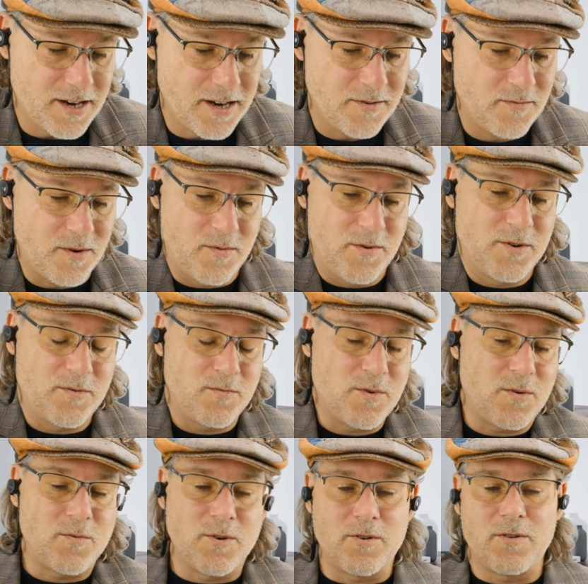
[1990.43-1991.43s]
and what were
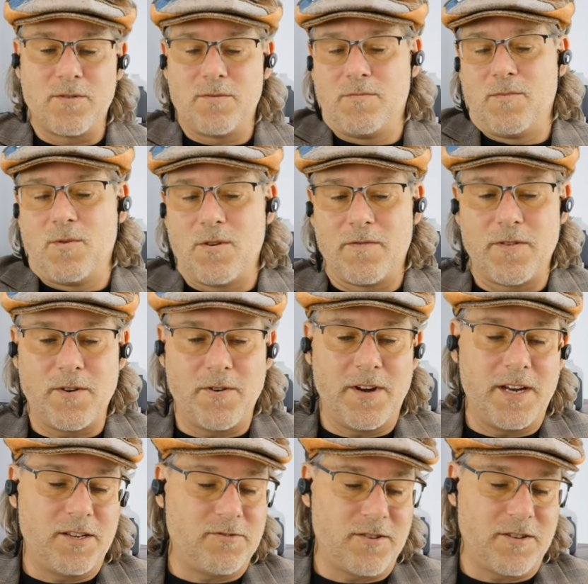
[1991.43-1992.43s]
what were more of your
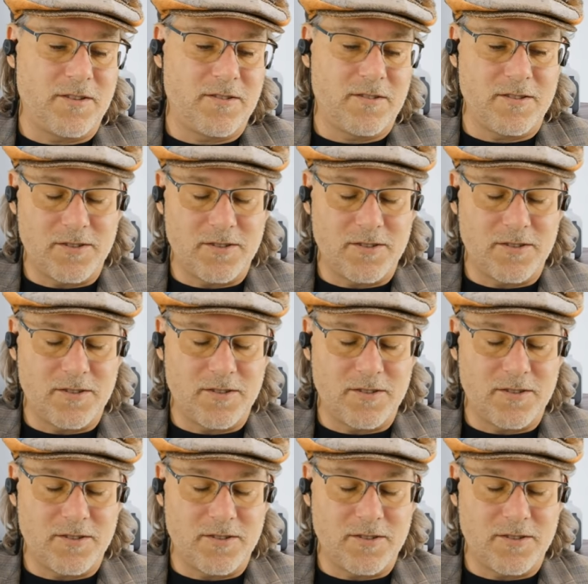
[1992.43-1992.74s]
interests